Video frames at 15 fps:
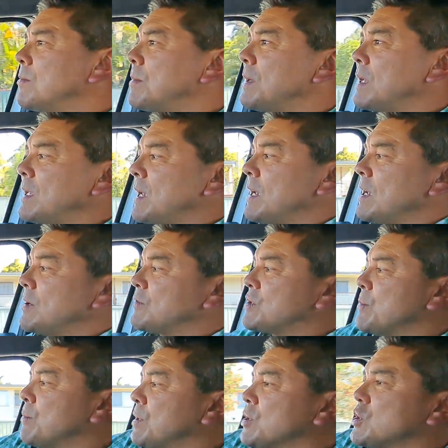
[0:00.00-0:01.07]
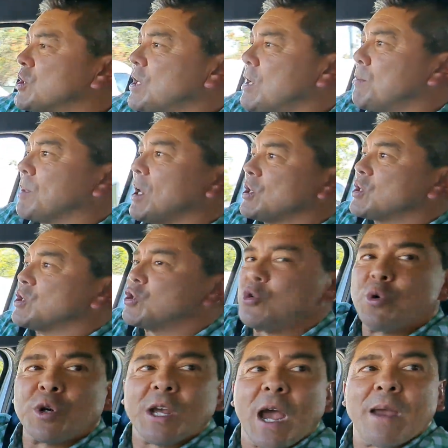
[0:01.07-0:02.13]
they? Yeah, if simplicity plus is
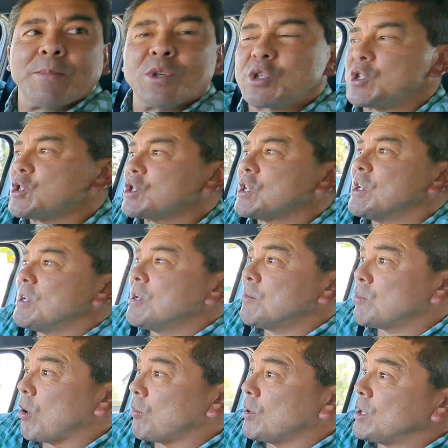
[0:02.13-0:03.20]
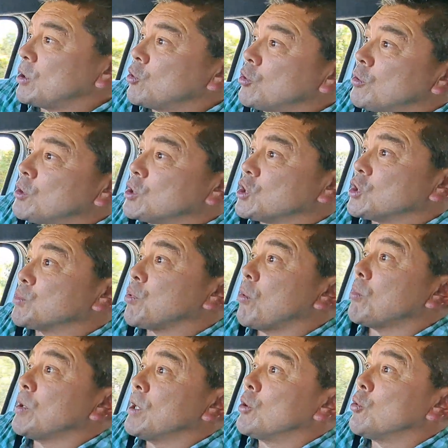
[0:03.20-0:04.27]
your game, this is probably a good
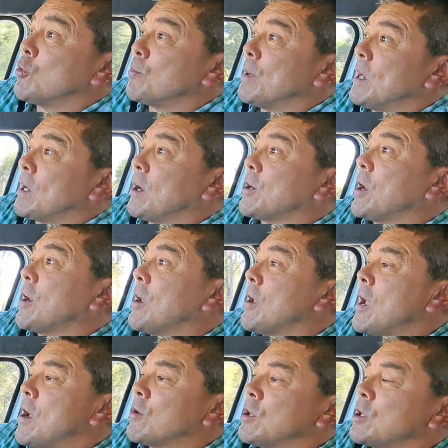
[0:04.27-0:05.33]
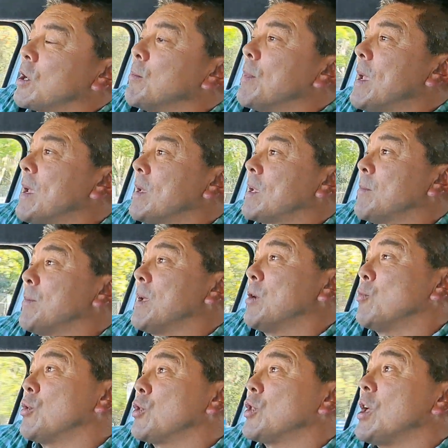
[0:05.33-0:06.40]
pick. I don't know how to compete
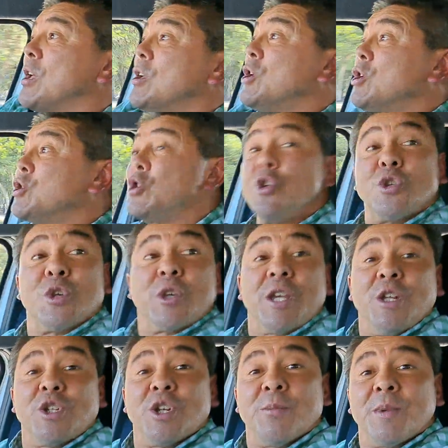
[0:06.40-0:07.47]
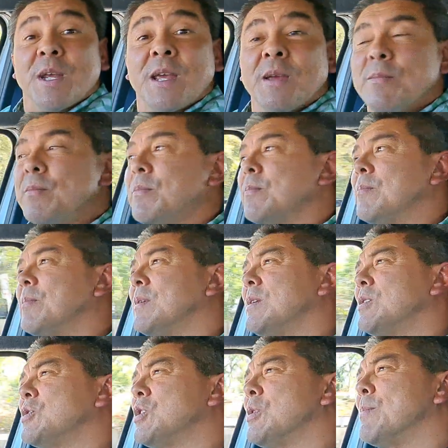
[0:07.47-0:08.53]
with the Suzuki Jimny.
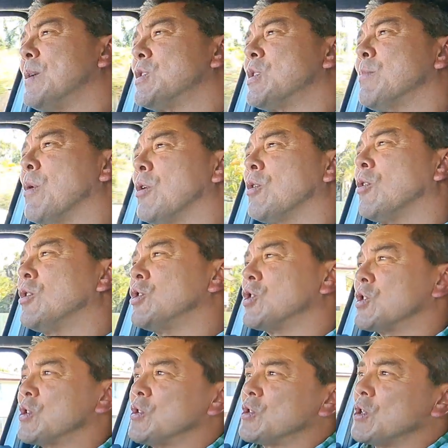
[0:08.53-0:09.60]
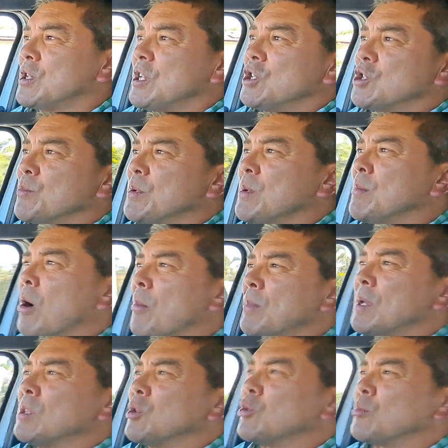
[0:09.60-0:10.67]
To the best of my knowledge, the Suzuki Jimny might
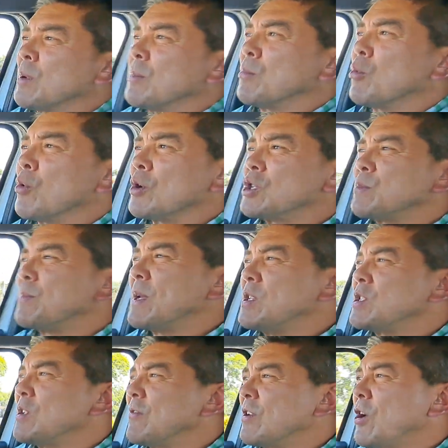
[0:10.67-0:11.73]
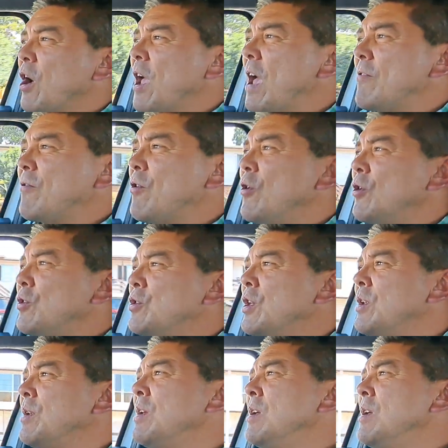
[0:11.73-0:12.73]
be a little bit more expensive, and I have heard that